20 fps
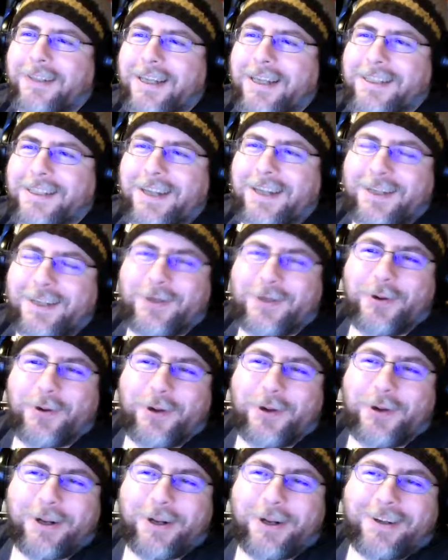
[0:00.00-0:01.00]
Not true
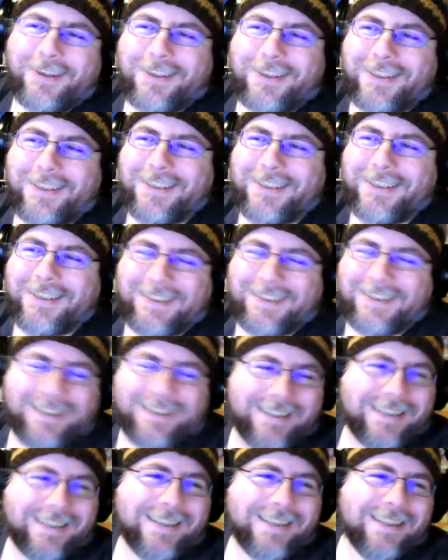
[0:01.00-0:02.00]
at all.
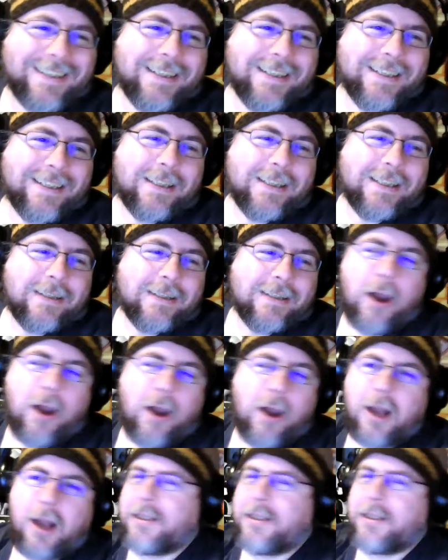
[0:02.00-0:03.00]
No,
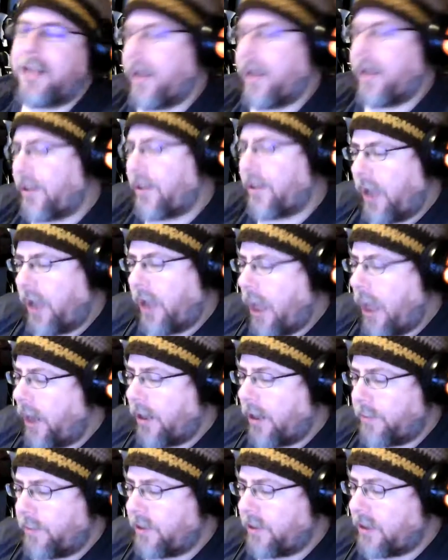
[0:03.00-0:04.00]
I just like look at it
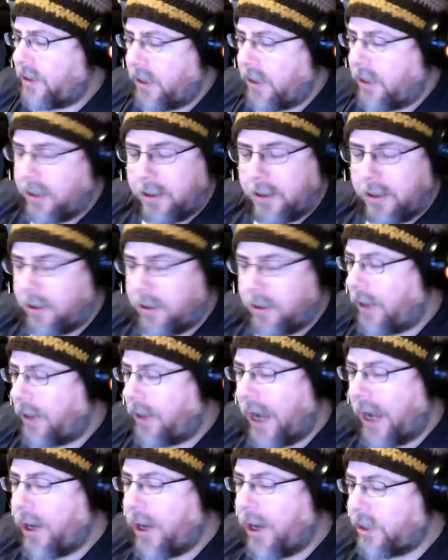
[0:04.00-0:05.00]
and I'm just like, oh,
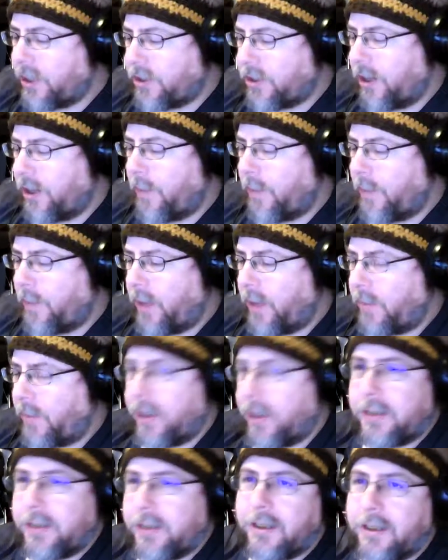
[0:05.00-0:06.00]
I know he's trying to bait
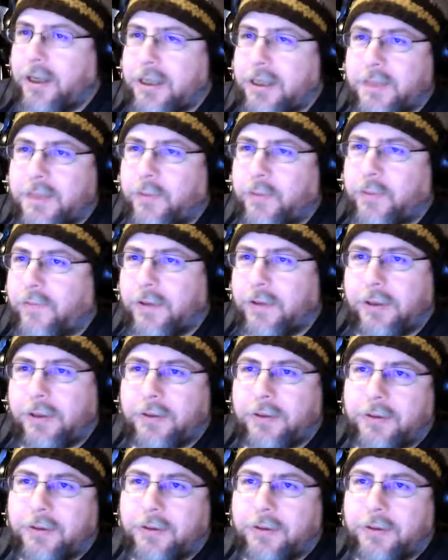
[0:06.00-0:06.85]
me, so I just move on.